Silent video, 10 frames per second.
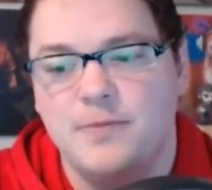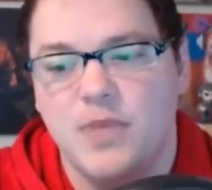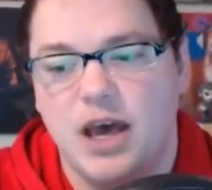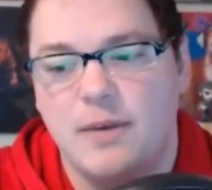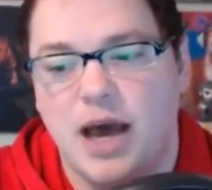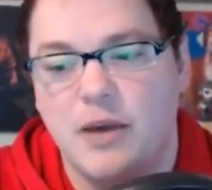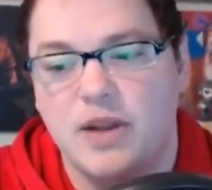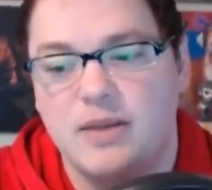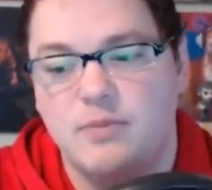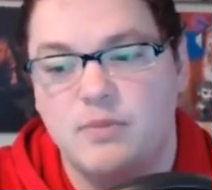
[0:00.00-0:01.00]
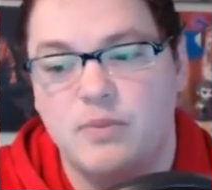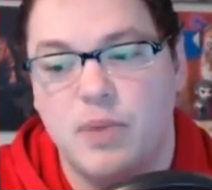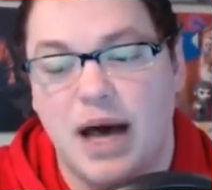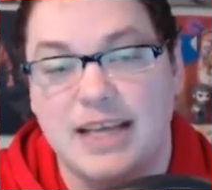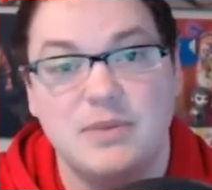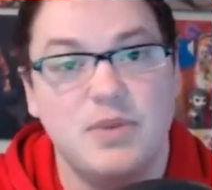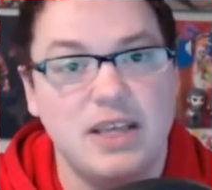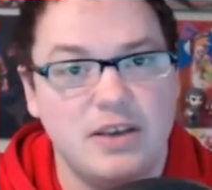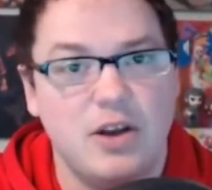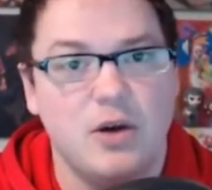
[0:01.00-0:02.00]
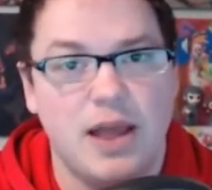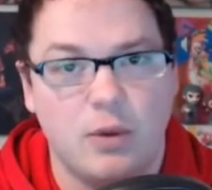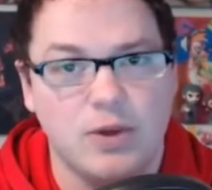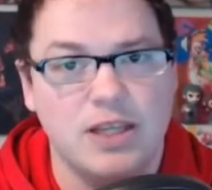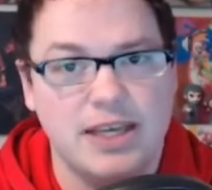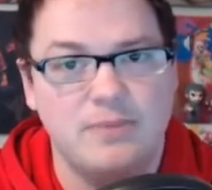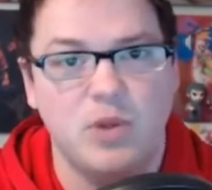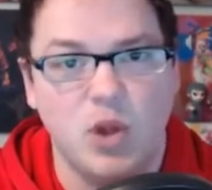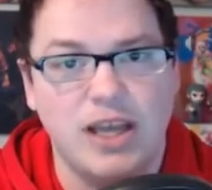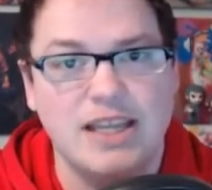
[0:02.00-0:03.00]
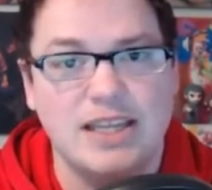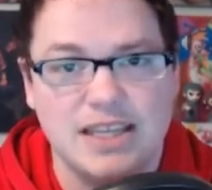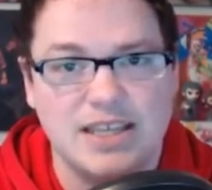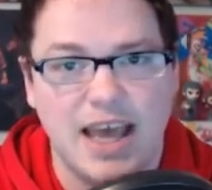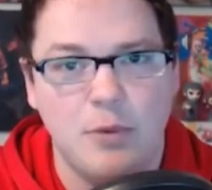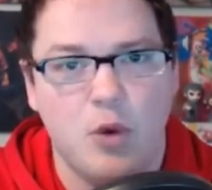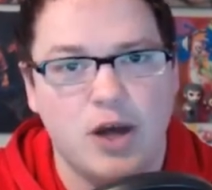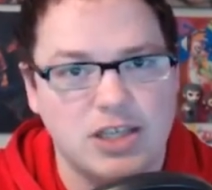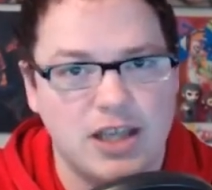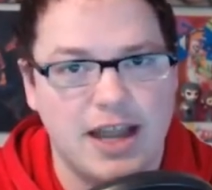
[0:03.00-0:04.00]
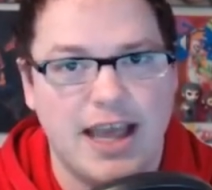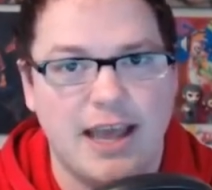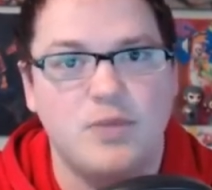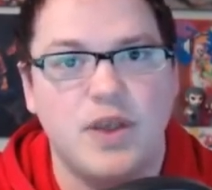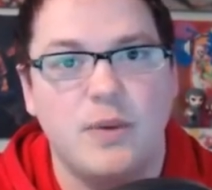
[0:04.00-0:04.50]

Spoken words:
I would possibly, you know, like really look into this game, watch a lot of gameplay.